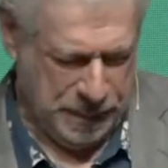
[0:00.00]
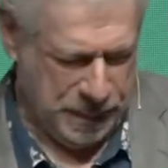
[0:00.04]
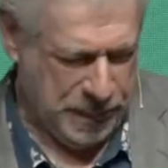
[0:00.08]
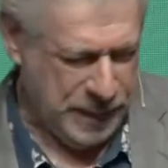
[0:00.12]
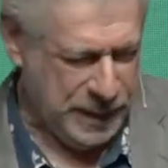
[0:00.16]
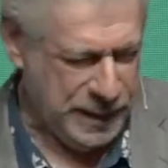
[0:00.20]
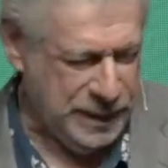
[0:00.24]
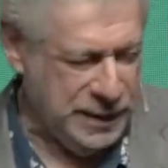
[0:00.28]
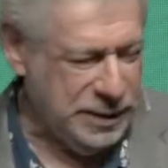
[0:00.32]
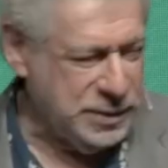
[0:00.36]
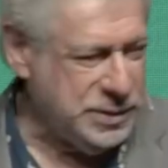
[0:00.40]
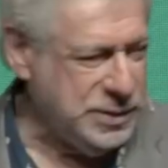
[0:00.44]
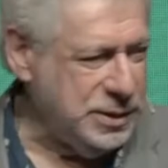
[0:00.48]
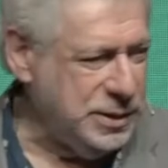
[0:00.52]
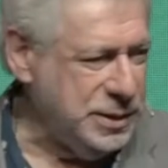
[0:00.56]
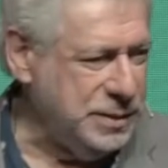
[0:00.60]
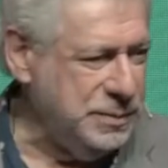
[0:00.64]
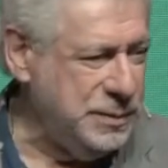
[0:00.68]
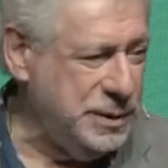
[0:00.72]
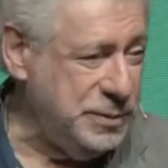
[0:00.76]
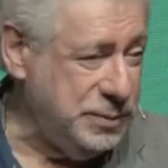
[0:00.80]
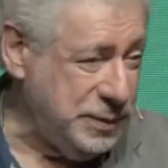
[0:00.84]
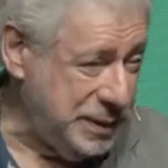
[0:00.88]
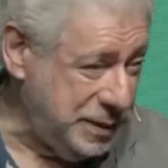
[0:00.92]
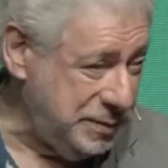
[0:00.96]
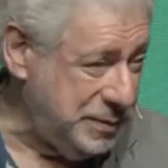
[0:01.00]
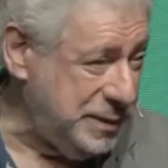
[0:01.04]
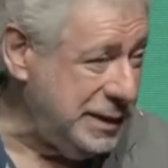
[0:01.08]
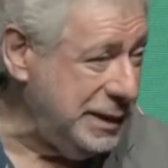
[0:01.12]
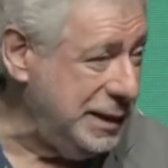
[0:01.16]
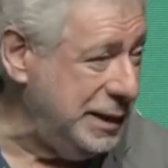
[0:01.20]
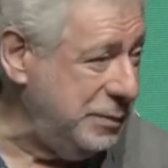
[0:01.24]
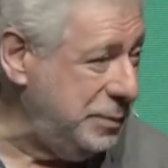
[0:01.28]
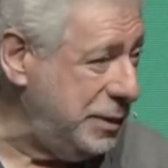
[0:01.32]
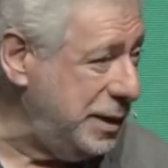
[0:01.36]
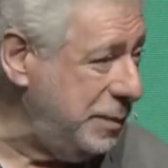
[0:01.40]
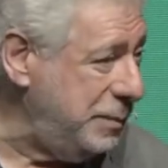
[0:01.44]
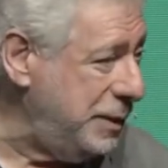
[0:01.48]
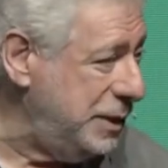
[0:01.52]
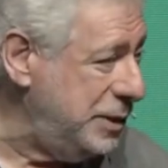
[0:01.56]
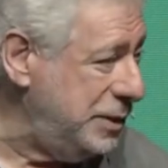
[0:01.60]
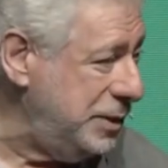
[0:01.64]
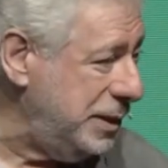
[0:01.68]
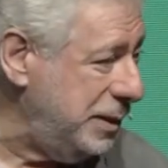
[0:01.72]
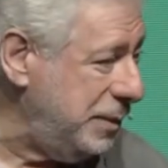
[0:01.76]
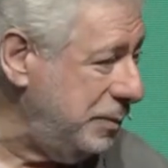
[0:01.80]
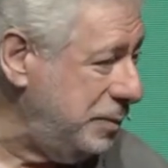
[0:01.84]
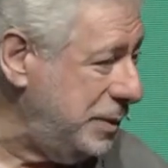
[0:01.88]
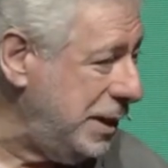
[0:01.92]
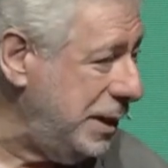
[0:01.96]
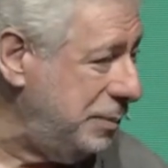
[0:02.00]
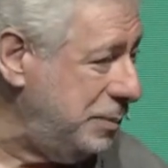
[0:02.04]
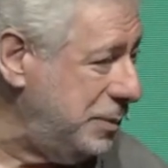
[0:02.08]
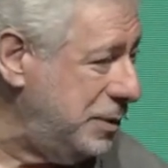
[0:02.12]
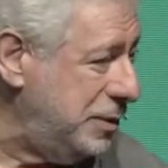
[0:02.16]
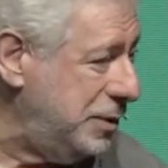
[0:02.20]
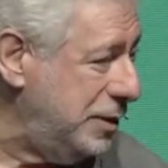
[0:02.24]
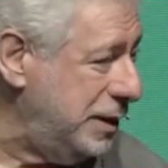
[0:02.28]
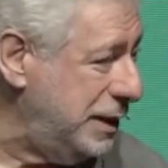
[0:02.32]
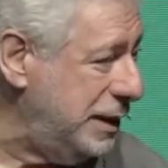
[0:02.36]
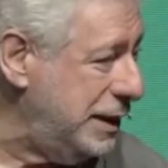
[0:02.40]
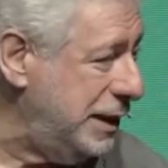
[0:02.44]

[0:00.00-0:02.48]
And I told him, do you want to tell you what I've been up to?